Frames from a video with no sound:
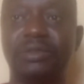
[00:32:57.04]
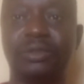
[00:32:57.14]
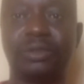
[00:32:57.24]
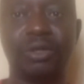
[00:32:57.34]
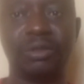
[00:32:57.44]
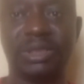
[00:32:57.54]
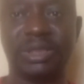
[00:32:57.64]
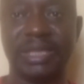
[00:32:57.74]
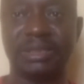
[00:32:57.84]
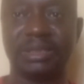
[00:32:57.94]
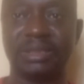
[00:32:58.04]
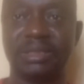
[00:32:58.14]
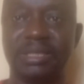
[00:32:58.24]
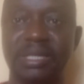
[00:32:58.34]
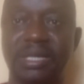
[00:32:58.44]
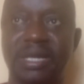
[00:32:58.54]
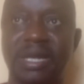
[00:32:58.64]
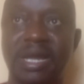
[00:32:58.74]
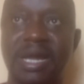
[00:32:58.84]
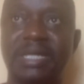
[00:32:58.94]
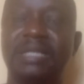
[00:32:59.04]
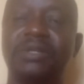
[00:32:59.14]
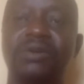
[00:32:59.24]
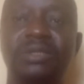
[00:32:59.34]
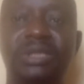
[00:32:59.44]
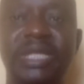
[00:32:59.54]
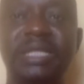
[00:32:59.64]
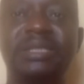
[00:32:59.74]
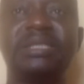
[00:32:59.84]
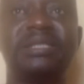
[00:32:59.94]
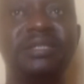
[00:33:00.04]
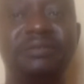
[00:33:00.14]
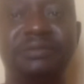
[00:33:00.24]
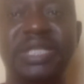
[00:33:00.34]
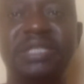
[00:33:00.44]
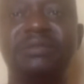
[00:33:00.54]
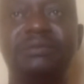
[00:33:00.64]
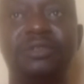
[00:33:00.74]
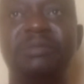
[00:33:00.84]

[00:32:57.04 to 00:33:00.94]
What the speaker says: content, and that content is different from